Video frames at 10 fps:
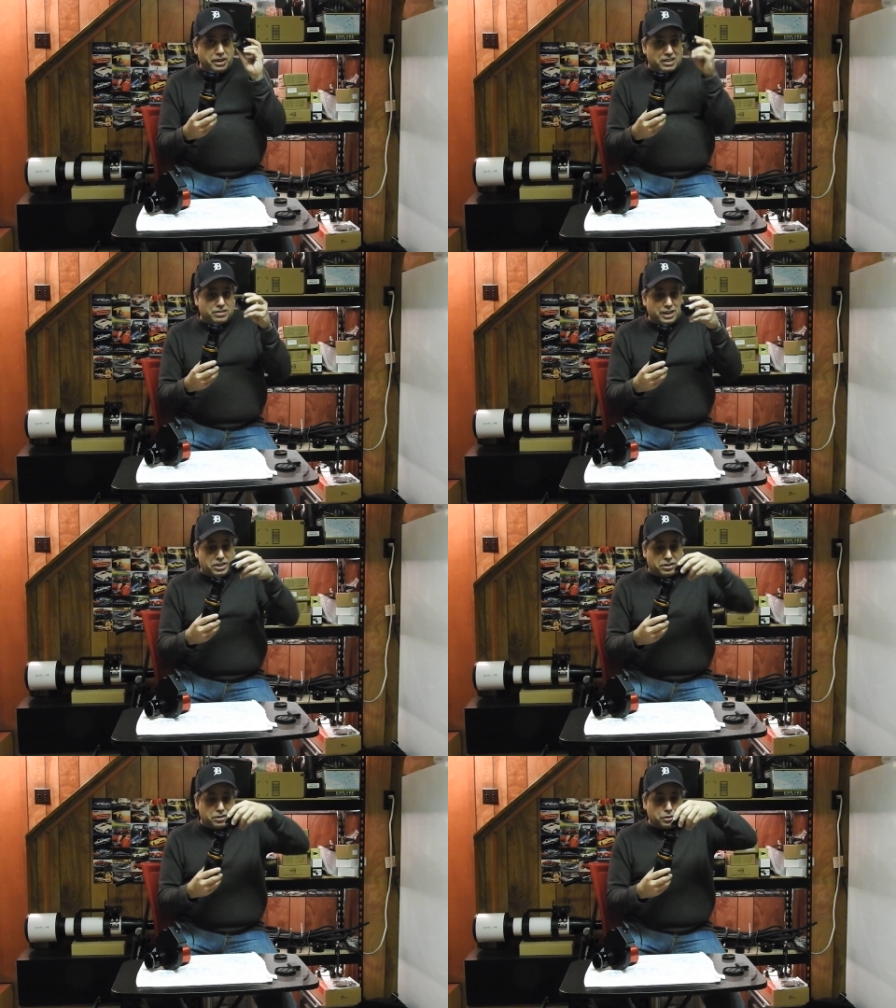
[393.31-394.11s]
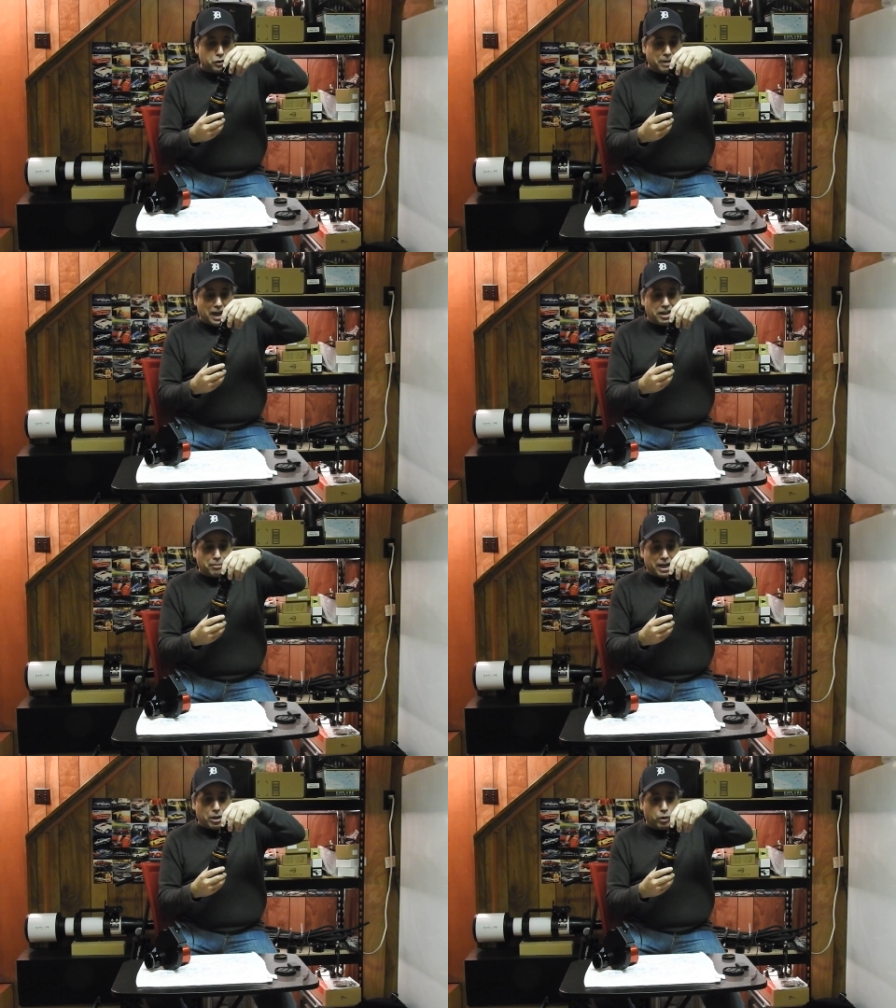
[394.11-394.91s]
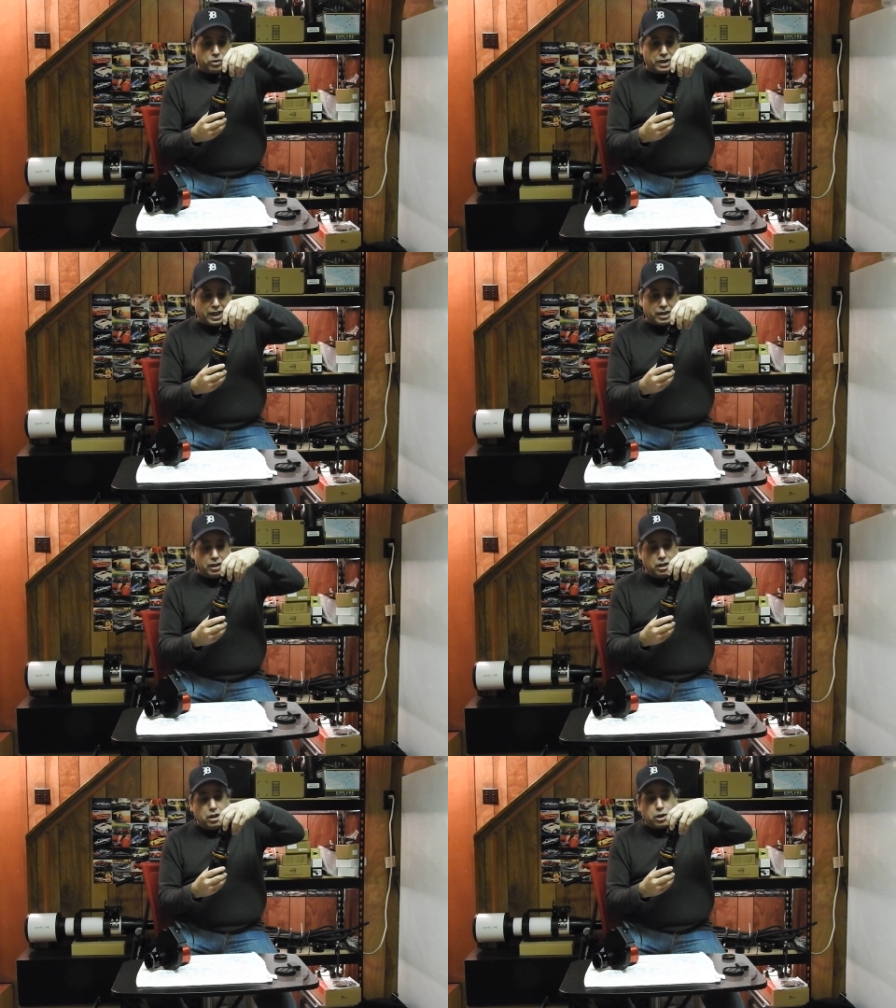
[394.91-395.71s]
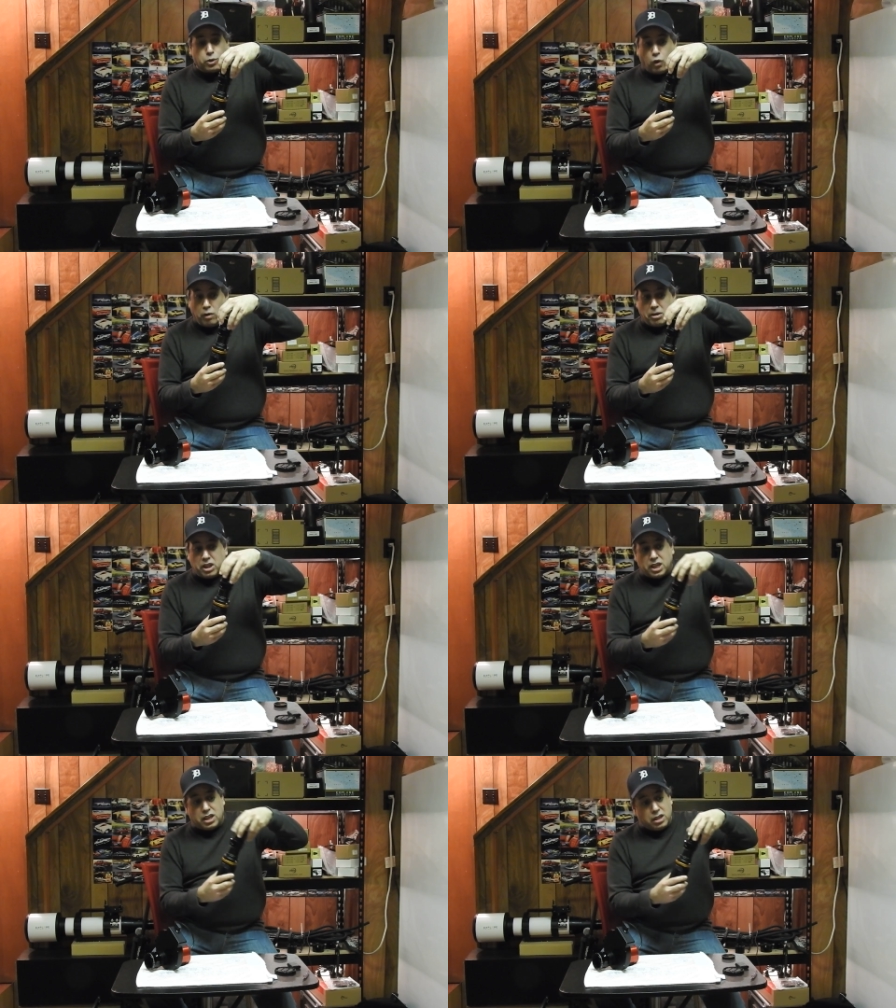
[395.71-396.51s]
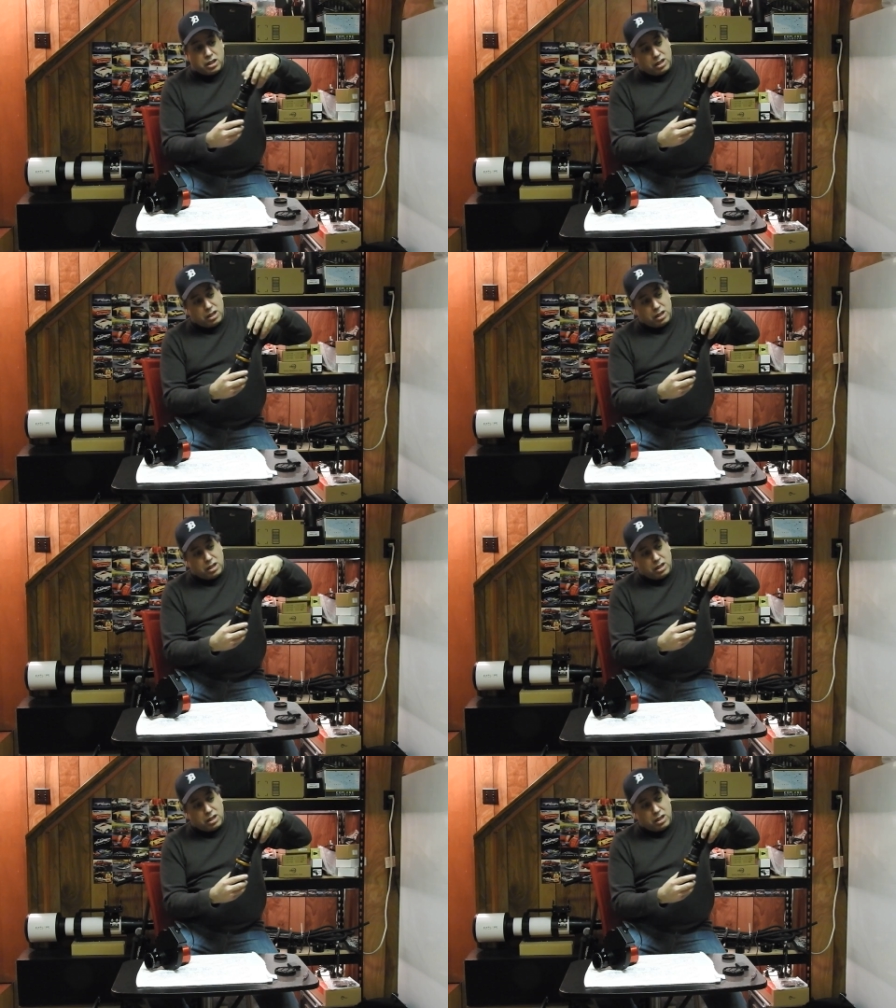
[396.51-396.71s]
an extension tube onto my Hotech. Normally,